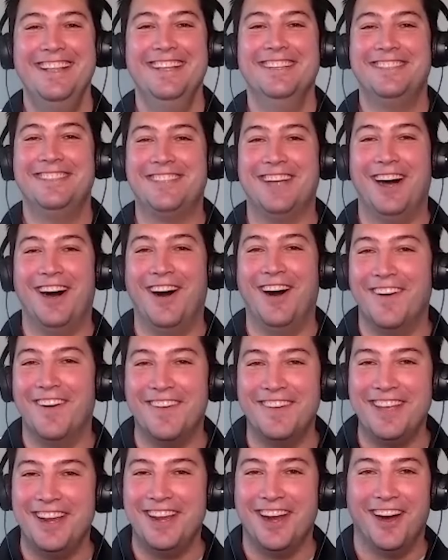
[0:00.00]
So,
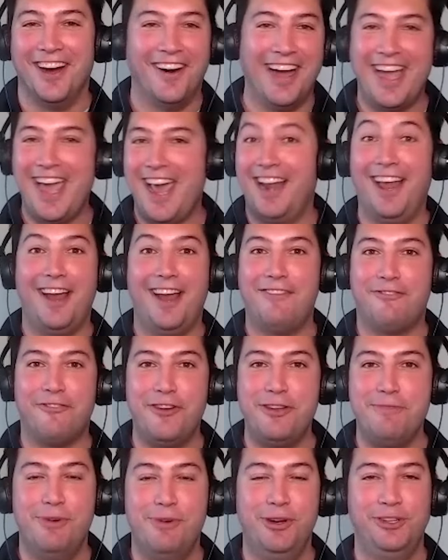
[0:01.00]
I got a lot of
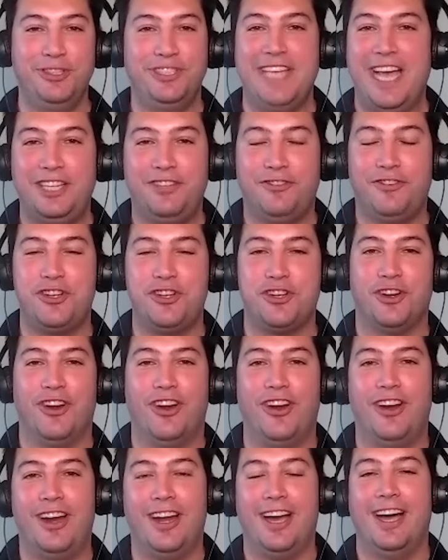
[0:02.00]
free booze, that's for
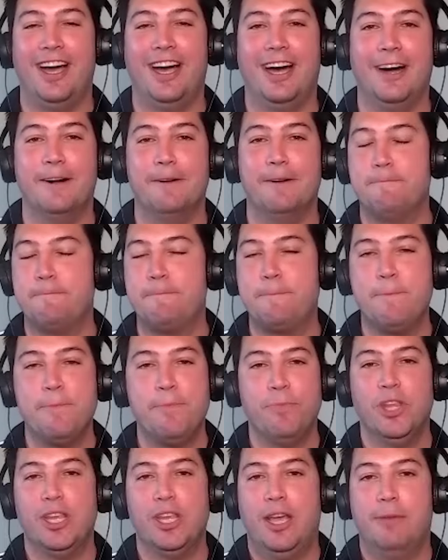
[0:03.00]
sure.
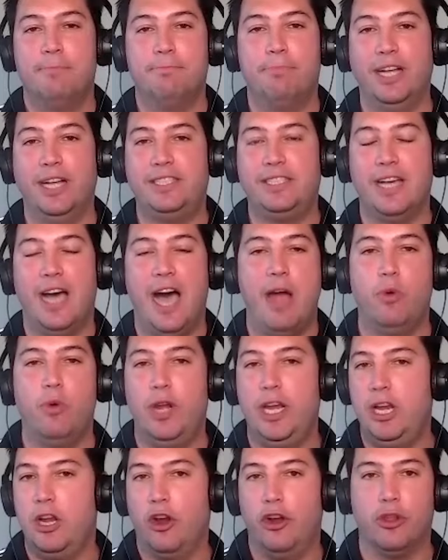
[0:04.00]
But I
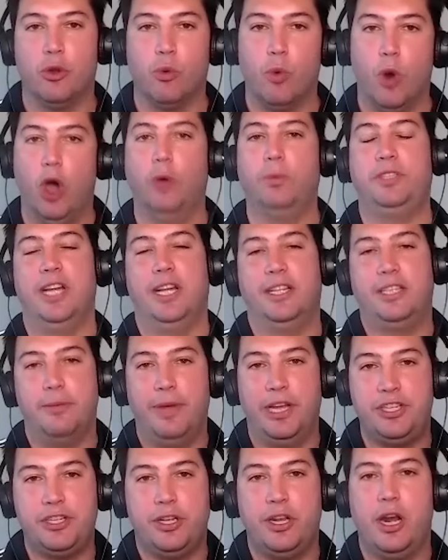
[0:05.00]
really learned the ropes, not to
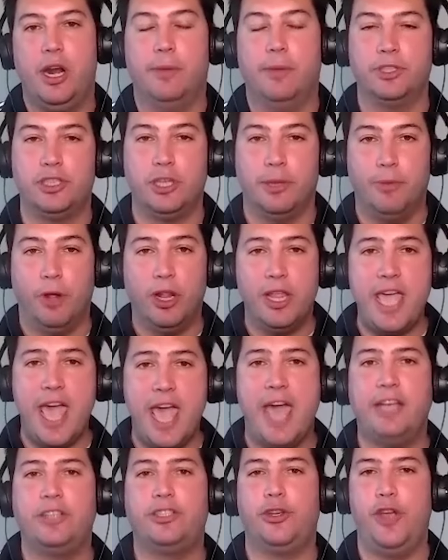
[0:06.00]
mention that I'm a
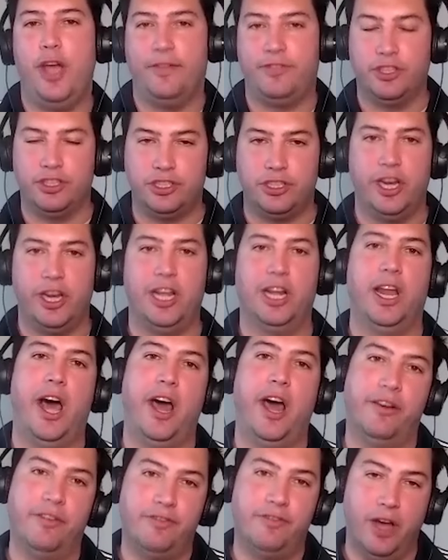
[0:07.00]
sommelier, so you have to study a lot
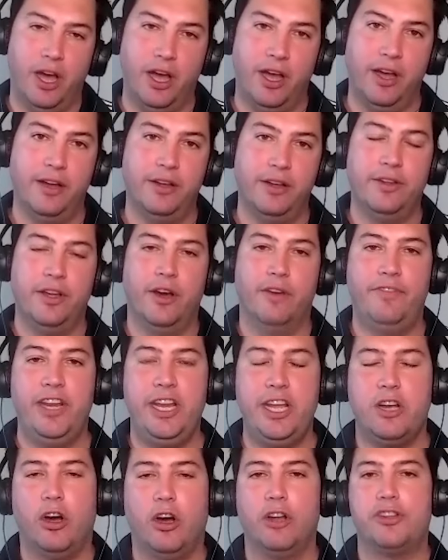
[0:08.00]
of,
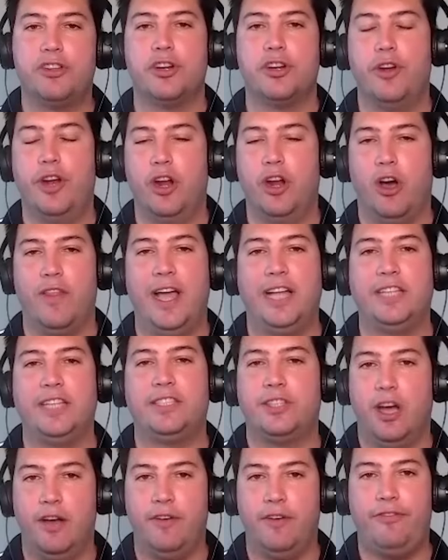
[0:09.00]
viniculture and all that
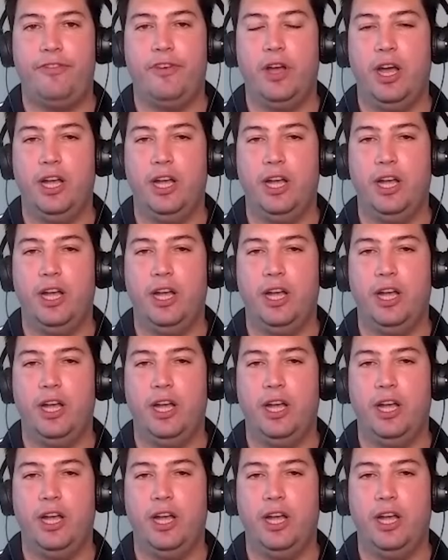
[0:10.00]
stuff.